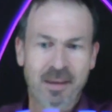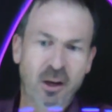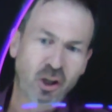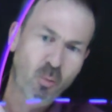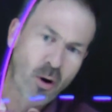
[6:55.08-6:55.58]

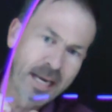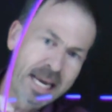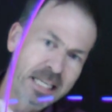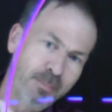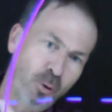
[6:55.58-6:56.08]
Then she'll walk
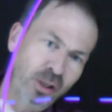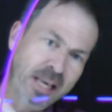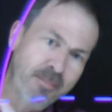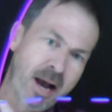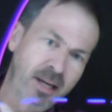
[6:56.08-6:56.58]
east, pushing
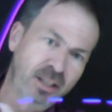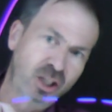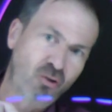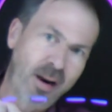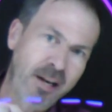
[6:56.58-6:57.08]
that marker
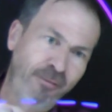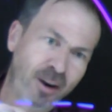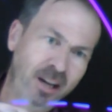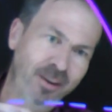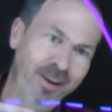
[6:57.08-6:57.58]
straight in
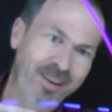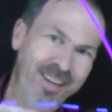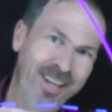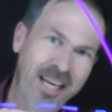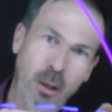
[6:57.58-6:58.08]
front of
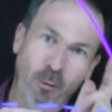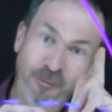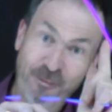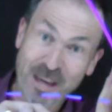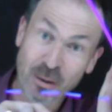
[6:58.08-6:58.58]
her. It will
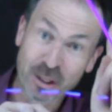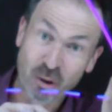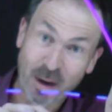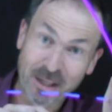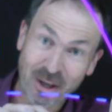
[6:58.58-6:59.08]
feel
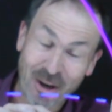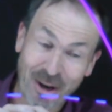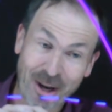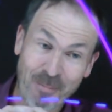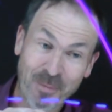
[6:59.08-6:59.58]
straight to
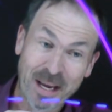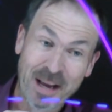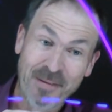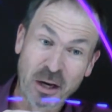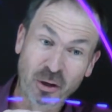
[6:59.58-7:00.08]
her.
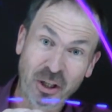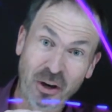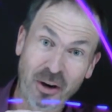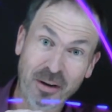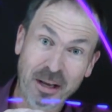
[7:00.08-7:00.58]
Then she'll
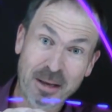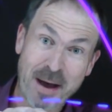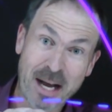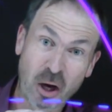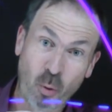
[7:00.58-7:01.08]
turn the
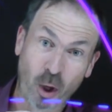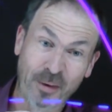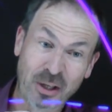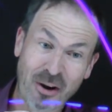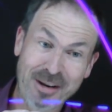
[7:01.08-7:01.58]
marker a quarter
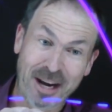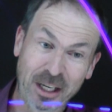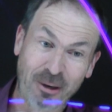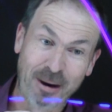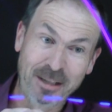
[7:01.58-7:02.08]
of a turn,
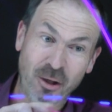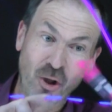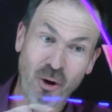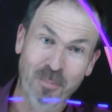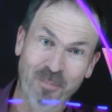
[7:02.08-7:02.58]
degrees,
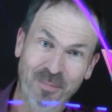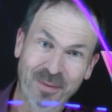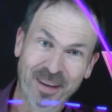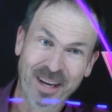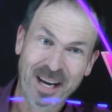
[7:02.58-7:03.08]
zoom.
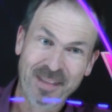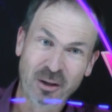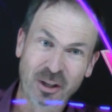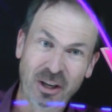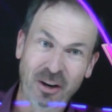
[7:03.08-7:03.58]

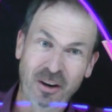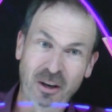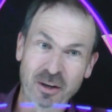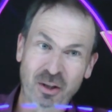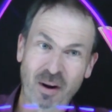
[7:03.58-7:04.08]
Then she'll
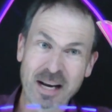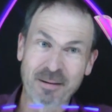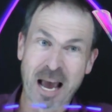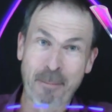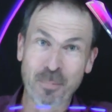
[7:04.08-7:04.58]
go
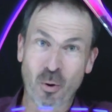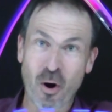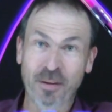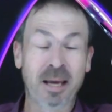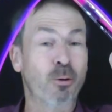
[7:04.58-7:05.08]
straight up
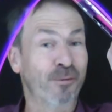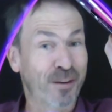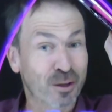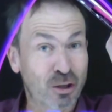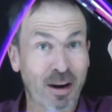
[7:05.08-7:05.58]
north. It will
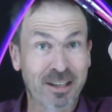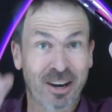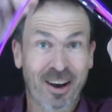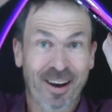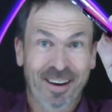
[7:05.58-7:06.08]
feel straight to
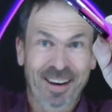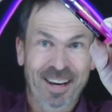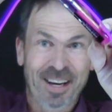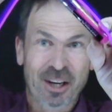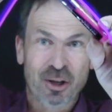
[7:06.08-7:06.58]
her,
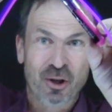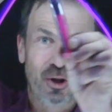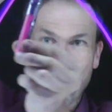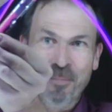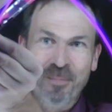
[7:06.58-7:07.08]

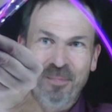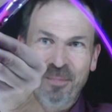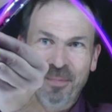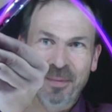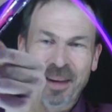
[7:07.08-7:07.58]
zoom.
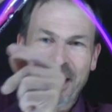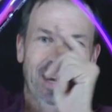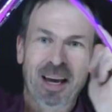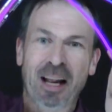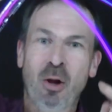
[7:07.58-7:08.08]

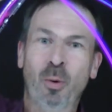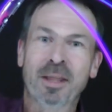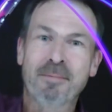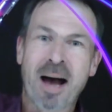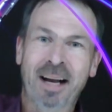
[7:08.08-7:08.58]
Look
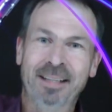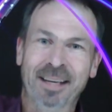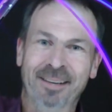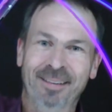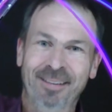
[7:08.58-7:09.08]
what the marker
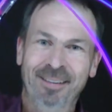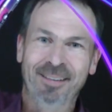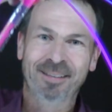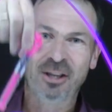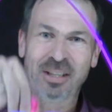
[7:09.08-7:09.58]
did.
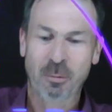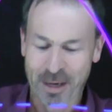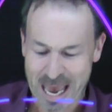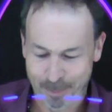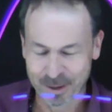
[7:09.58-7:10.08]
Do you see
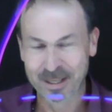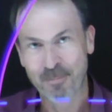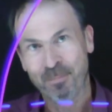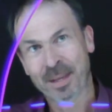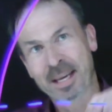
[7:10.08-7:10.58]
what
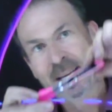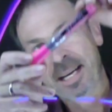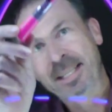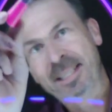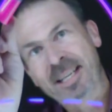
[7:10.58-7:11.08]
happened?
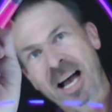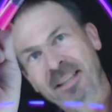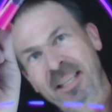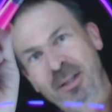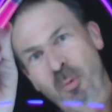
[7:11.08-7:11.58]
It
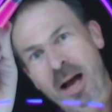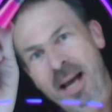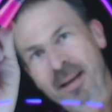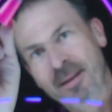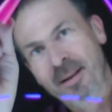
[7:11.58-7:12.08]
starts this
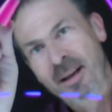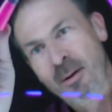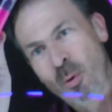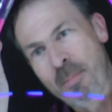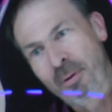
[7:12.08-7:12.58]
way. We